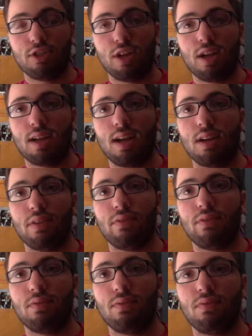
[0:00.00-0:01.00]
John kind
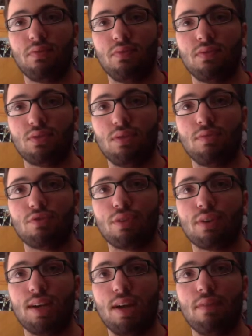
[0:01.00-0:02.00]
of sort of
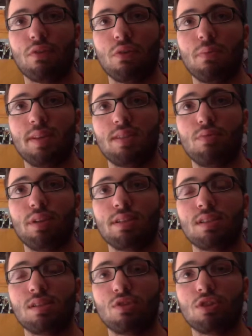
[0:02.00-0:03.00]
trickled out of a group, but he's a really
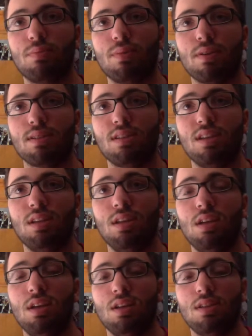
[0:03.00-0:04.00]
social person,
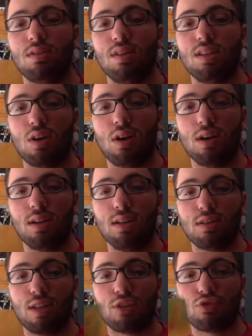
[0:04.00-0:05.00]
so he
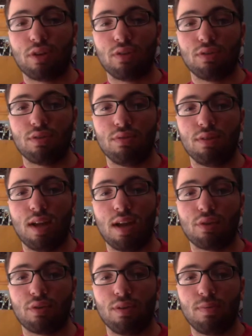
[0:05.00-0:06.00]
trickles through a lot
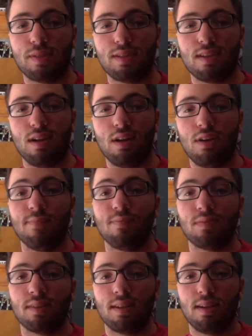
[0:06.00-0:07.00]
of groups, so,
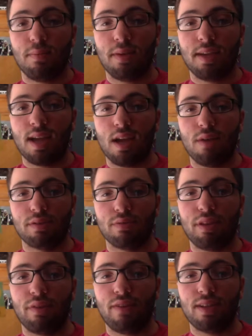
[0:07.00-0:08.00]
but yeah, it was a
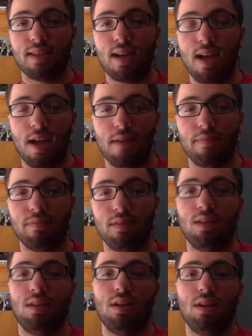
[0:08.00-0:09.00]
really fun time,
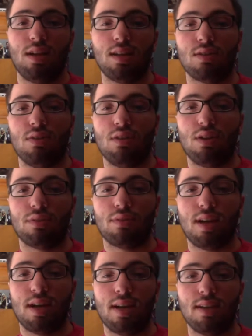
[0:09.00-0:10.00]
got to go on all the
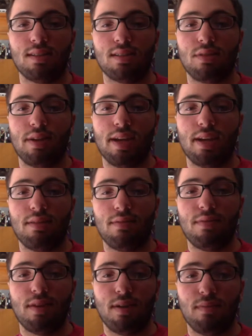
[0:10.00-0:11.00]
rides, great,
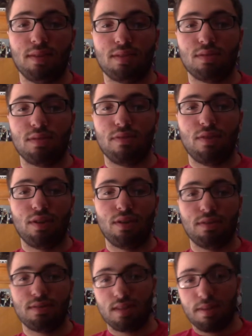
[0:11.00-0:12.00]
this was a
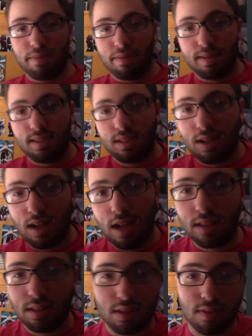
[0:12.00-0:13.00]
photo slip we must have
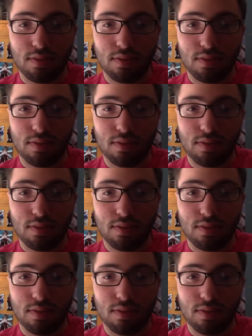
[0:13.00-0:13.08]
gotten.